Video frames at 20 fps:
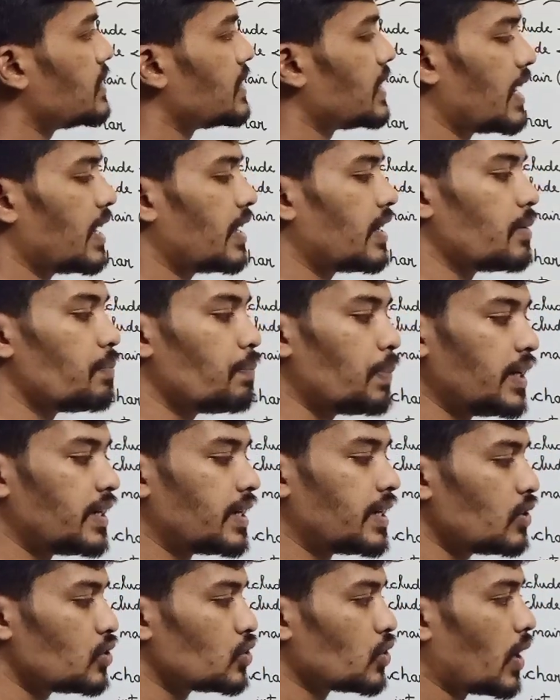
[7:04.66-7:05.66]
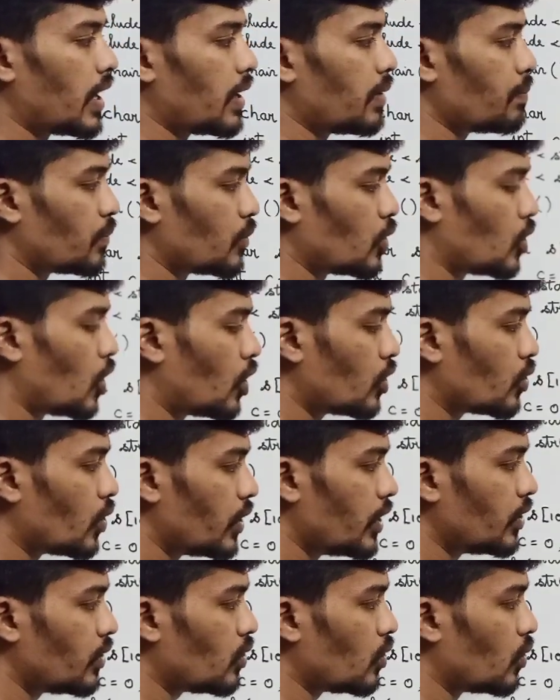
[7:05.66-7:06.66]
is here repeated so I am not
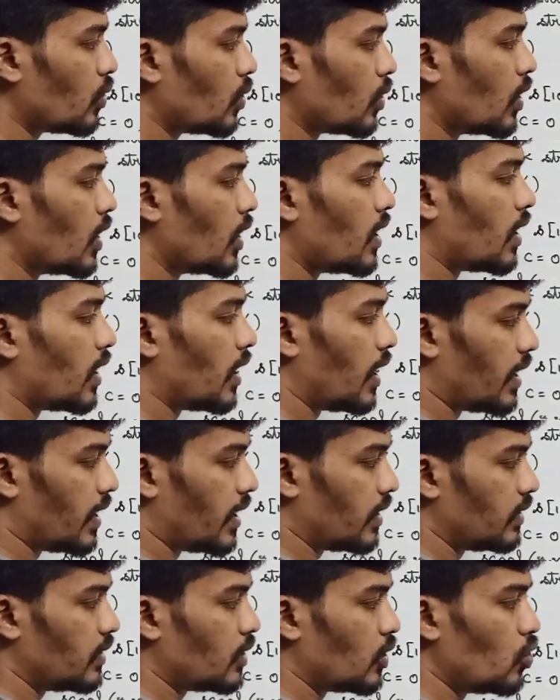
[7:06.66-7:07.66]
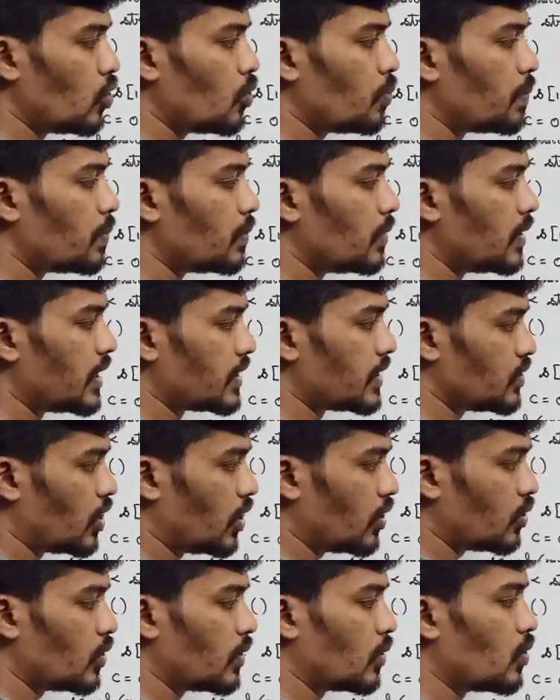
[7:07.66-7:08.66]
going to uh, the loop does
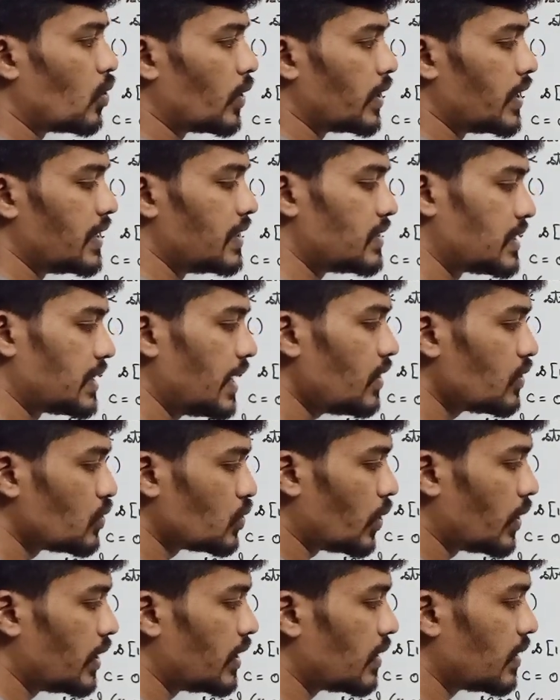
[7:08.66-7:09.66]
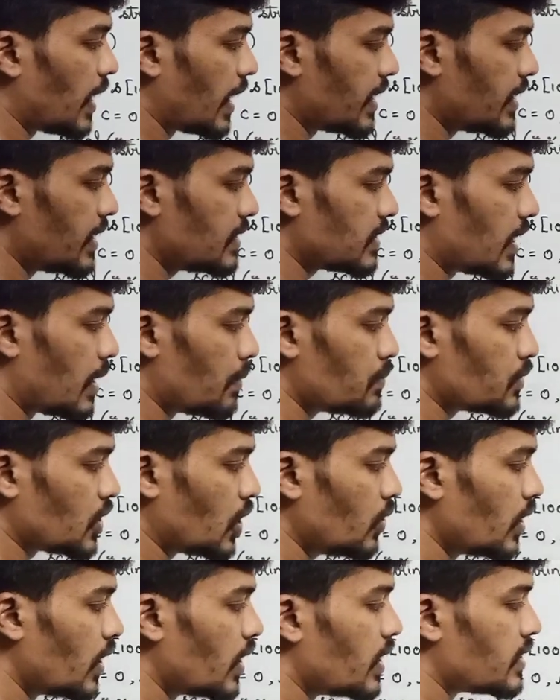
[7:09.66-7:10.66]
not go inside so it again comes
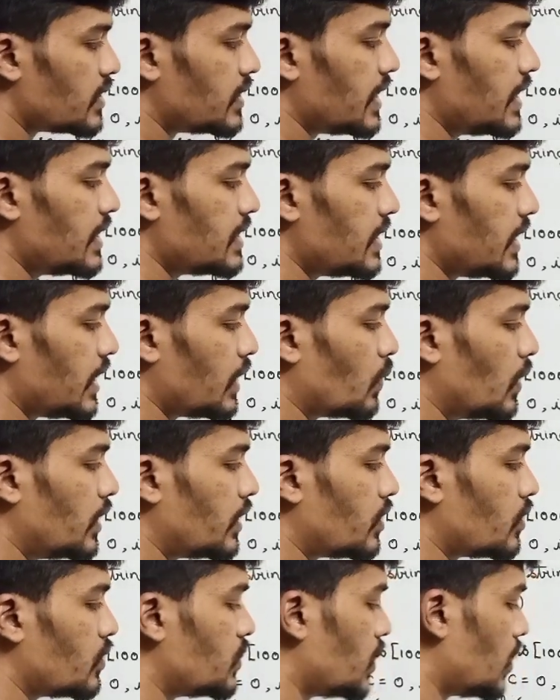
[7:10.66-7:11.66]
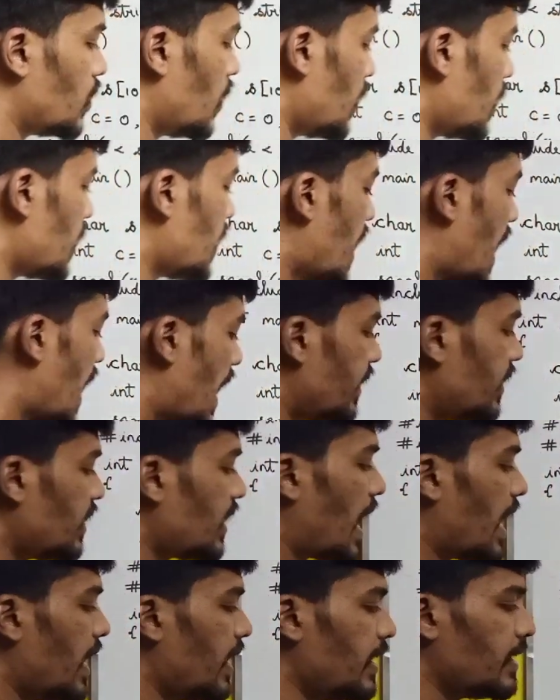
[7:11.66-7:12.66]
out c is equal to 0
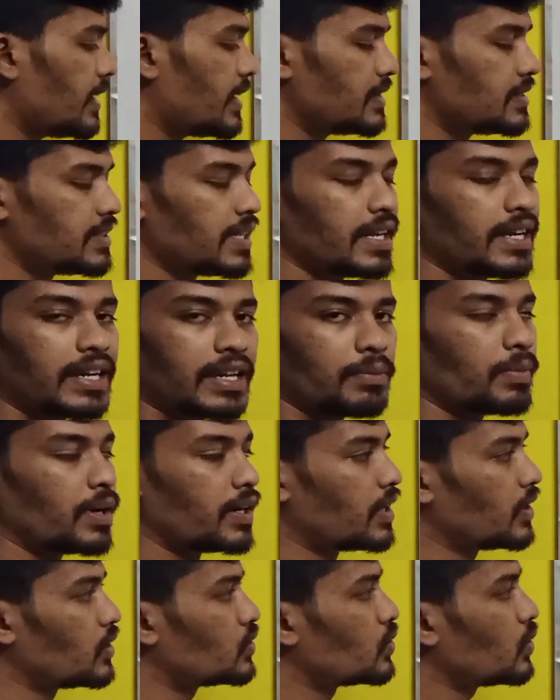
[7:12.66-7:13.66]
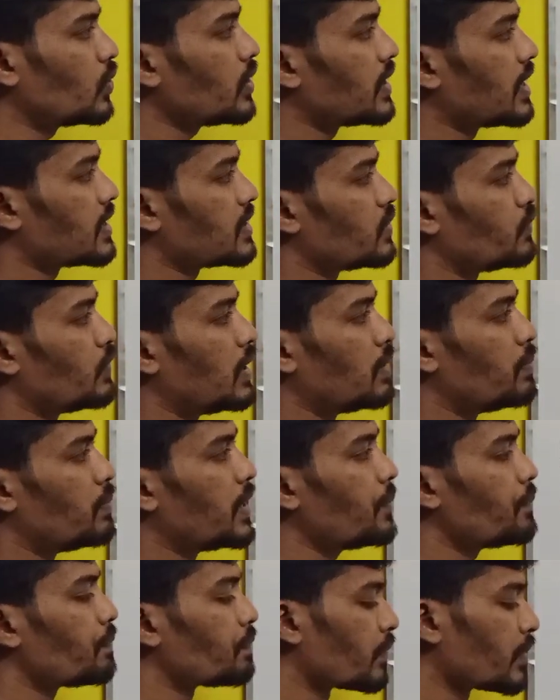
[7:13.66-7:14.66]
and i gets incremented so s will
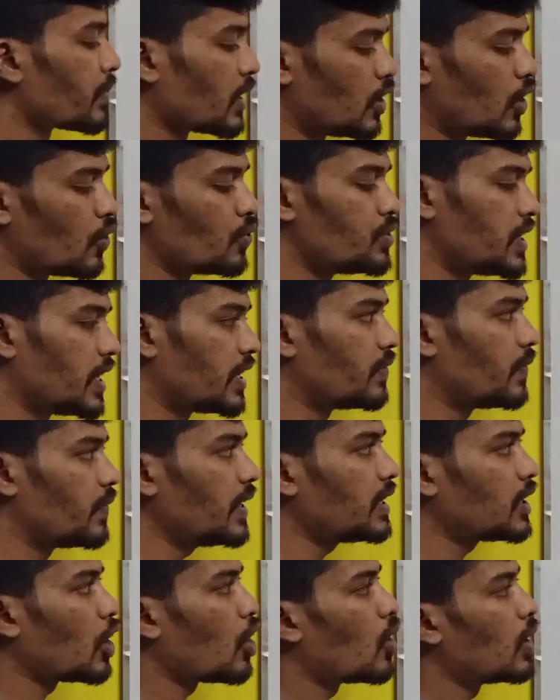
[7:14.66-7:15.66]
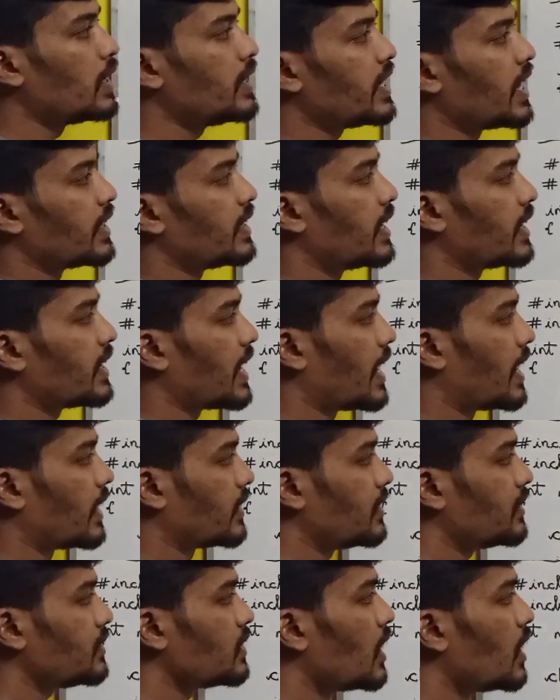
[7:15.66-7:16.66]
be now checked with all the other
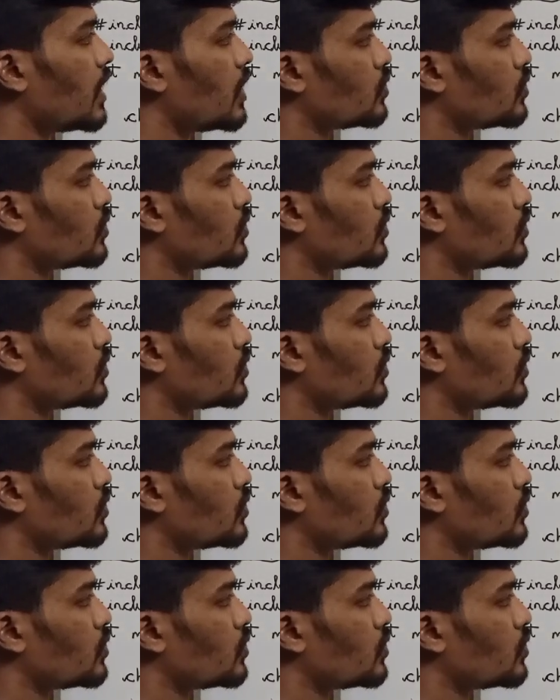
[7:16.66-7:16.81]
characters